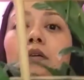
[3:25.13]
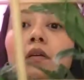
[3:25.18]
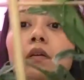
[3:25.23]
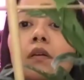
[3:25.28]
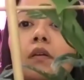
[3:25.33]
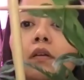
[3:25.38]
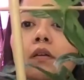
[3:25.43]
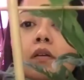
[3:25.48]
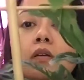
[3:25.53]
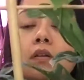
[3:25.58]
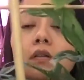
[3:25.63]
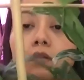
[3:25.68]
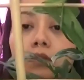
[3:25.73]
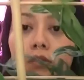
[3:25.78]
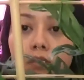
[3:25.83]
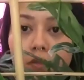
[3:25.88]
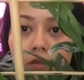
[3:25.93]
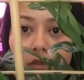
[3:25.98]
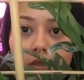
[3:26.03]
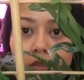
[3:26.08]

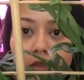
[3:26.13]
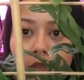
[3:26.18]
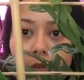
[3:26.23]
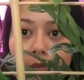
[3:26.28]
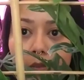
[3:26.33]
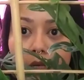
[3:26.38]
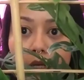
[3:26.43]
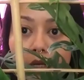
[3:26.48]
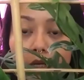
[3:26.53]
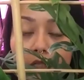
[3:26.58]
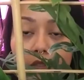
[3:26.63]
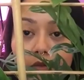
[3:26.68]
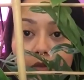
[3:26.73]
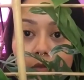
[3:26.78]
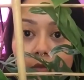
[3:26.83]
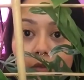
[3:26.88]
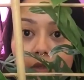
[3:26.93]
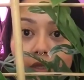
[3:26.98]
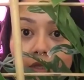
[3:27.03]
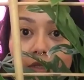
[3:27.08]
some cuttings
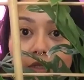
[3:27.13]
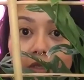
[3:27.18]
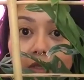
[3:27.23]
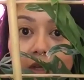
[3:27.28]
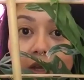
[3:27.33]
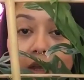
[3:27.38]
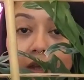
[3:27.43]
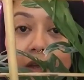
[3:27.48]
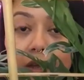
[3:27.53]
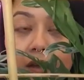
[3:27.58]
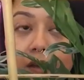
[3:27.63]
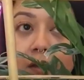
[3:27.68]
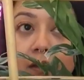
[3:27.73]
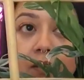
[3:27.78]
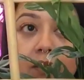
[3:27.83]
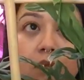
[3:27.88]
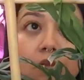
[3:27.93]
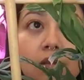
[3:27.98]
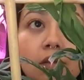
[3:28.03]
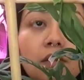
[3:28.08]
from this guy.
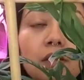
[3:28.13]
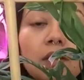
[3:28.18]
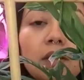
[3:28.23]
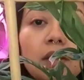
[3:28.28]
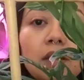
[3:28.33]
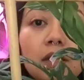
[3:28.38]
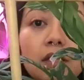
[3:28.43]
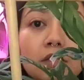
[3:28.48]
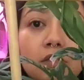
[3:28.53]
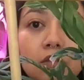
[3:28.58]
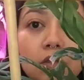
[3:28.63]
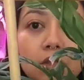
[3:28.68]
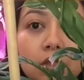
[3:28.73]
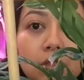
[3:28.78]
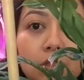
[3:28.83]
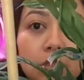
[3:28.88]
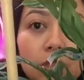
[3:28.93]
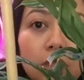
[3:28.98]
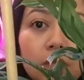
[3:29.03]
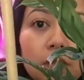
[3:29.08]
As you
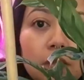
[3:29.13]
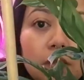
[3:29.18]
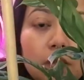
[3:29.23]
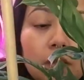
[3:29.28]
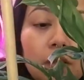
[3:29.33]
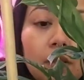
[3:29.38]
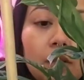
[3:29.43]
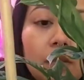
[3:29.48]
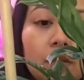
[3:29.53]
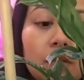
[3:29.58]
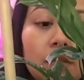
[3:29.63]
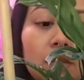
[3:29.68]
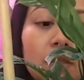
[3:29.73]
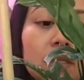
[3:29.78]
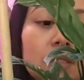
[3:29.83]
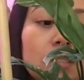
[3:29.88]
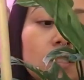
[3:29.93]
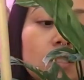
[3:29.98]
can see, this